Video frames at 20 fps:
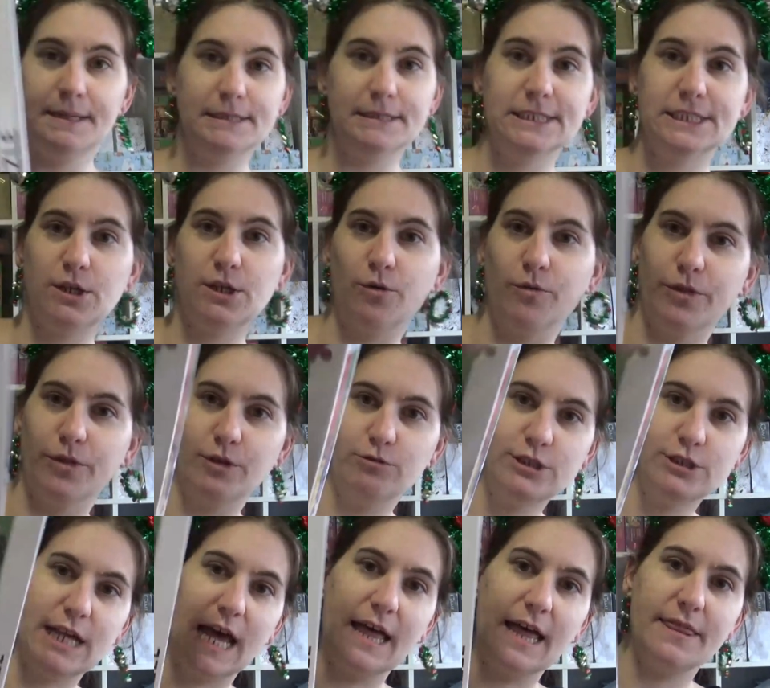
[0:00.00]
So
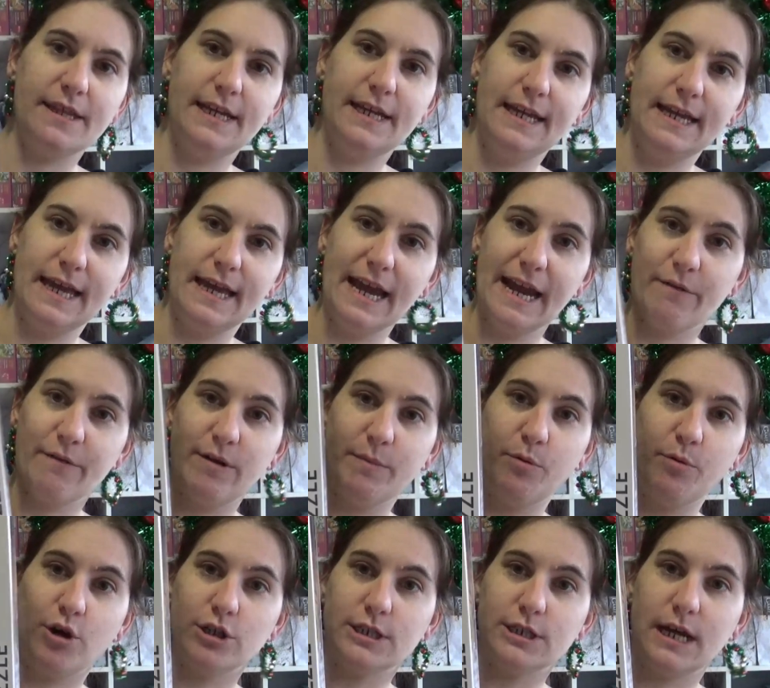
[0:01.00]
those are the Harry
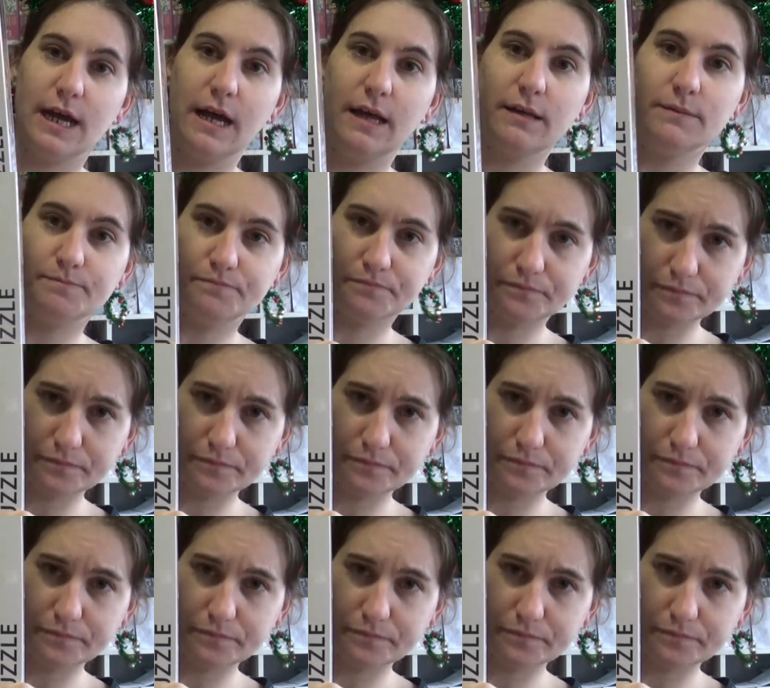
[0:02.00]
Potter